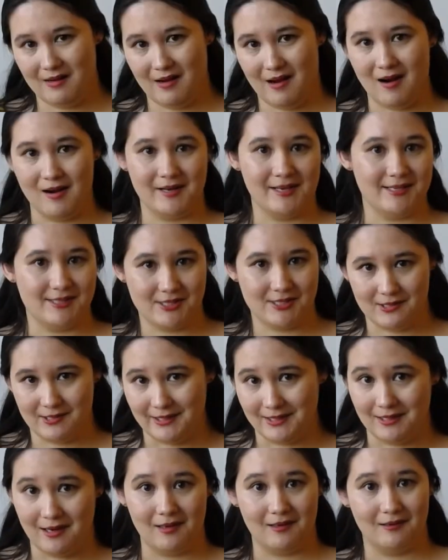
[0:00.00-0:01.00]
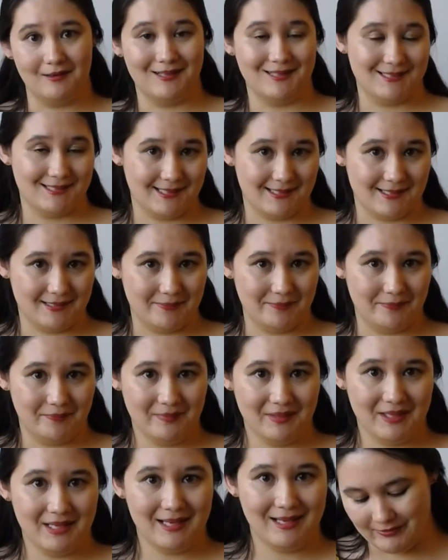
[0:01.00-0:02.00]
art history and art criticism.
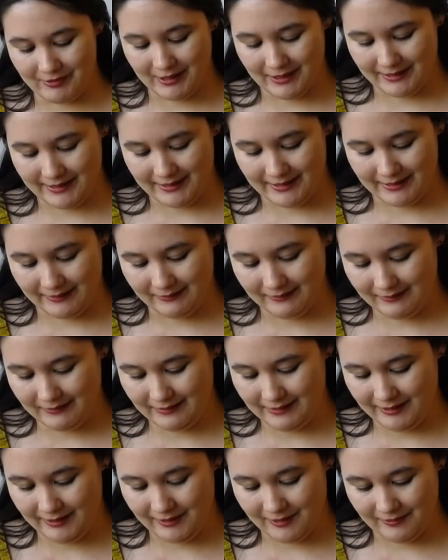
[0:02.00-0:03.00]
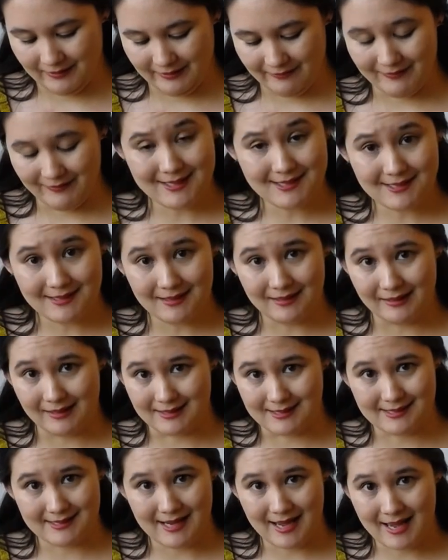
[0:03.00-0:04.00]
He's really, invested
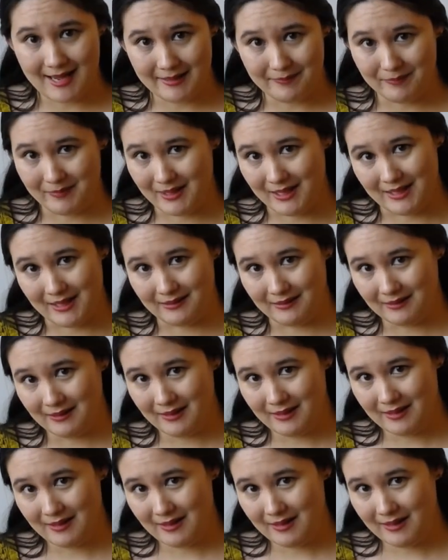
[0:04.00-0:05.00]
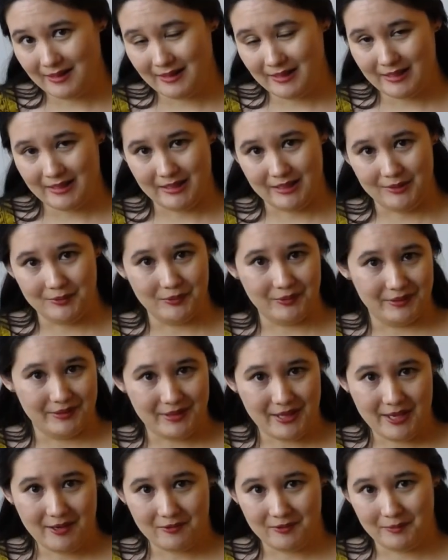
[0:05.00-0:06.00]
this time that you would
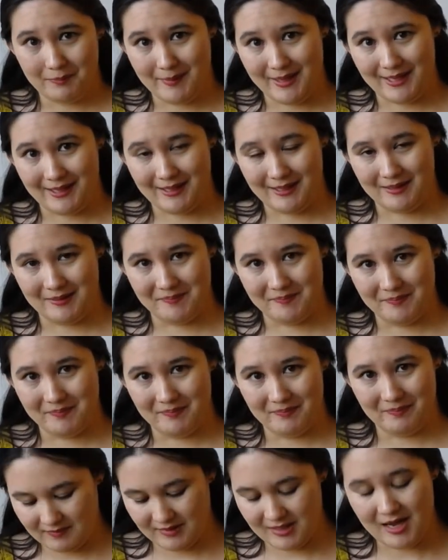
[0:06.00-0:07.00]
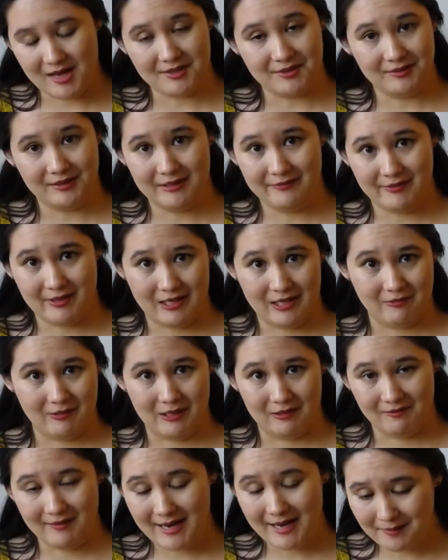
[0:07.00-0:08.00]
think would make him not only very
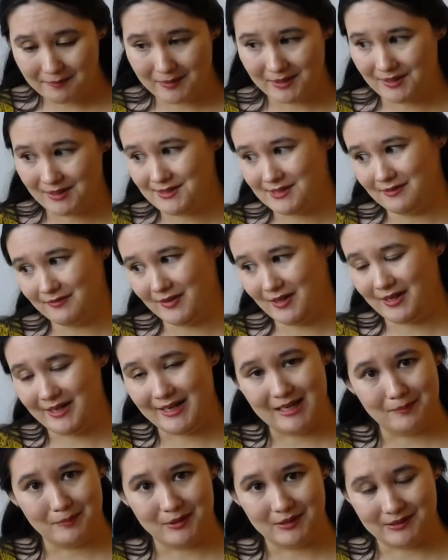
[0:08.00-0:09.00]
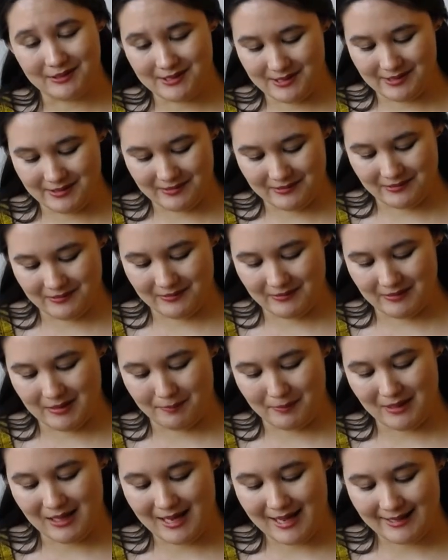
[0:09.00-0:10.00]
well read, but also very able to
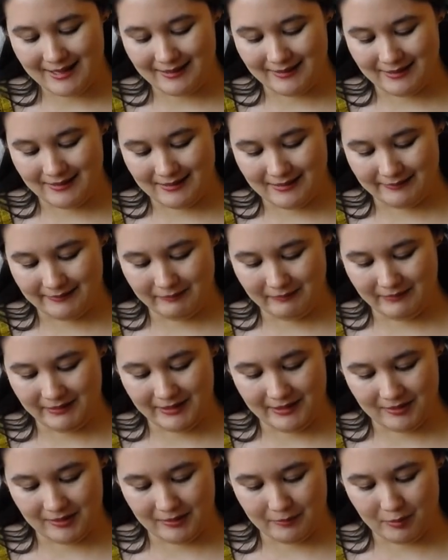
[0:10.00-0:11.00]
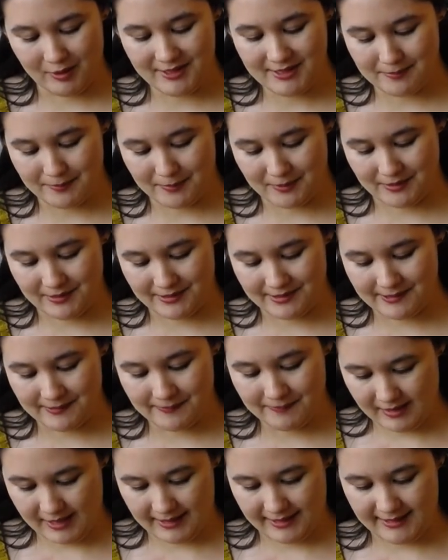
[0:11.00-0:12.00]
apply the principles
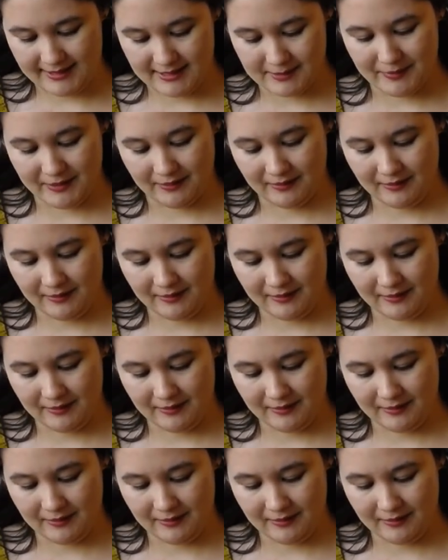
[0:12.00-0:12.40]
that he's been